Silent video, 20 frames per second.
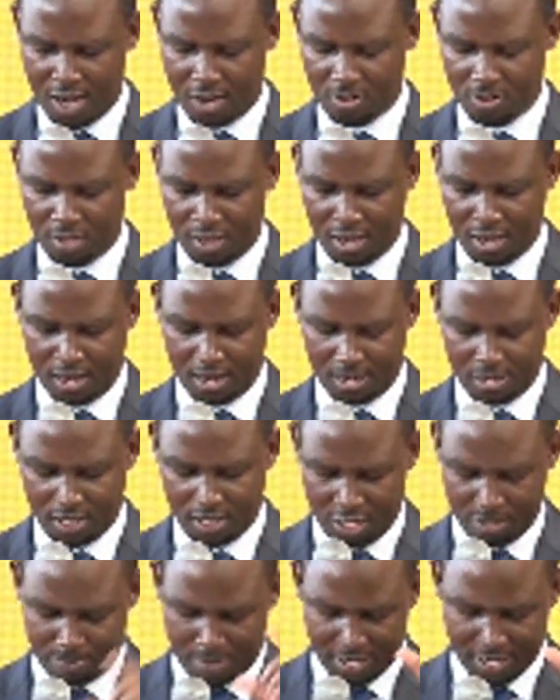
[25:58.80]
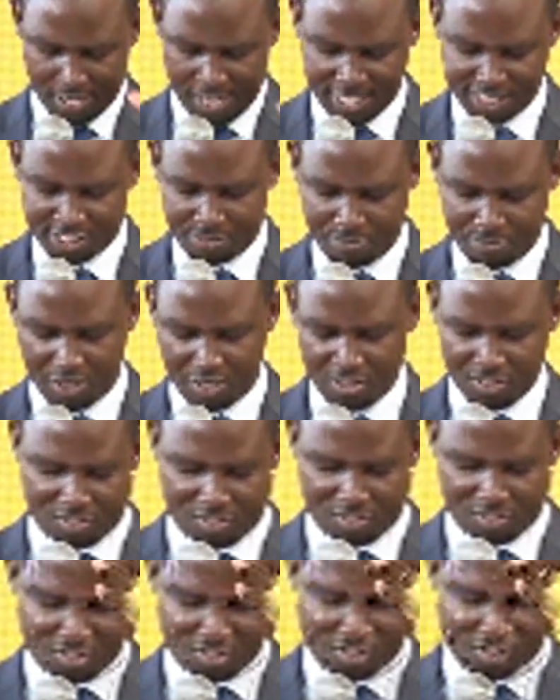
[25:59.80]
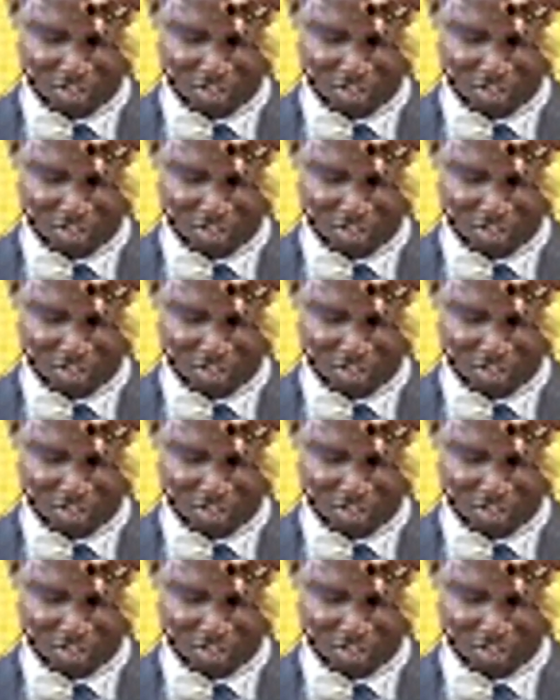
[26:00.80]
Now, in my last minutes,